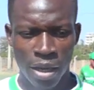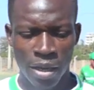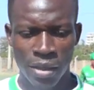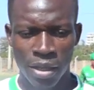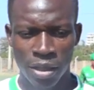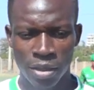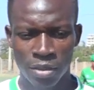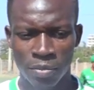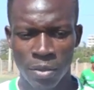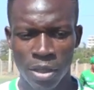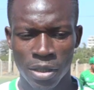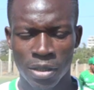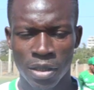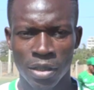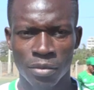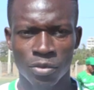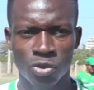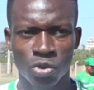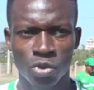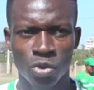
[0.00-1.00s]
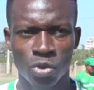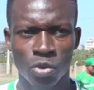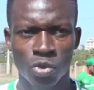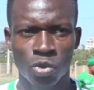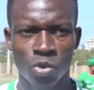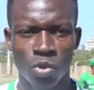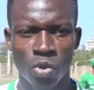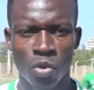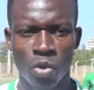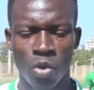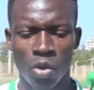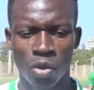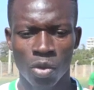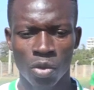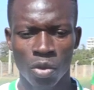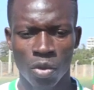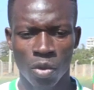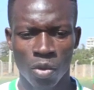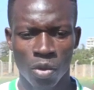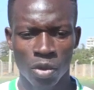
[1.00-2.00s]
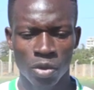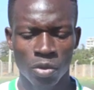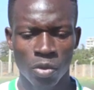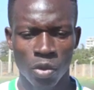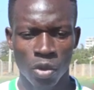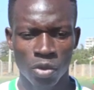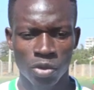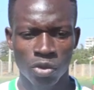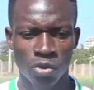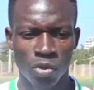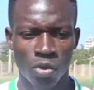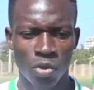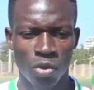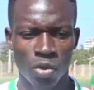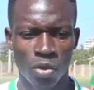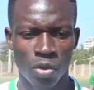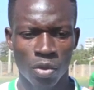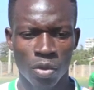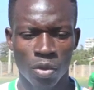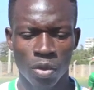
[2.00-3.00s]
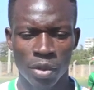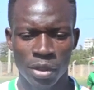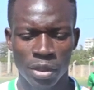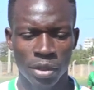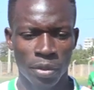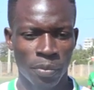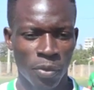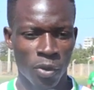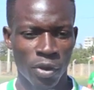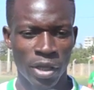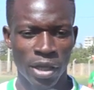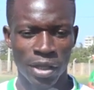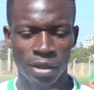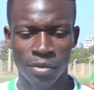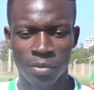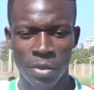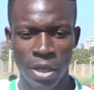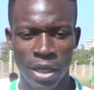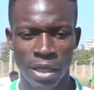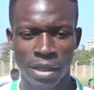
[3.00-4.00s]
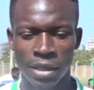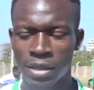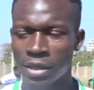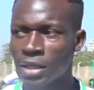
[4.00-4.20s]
I expect them to also reciprocate by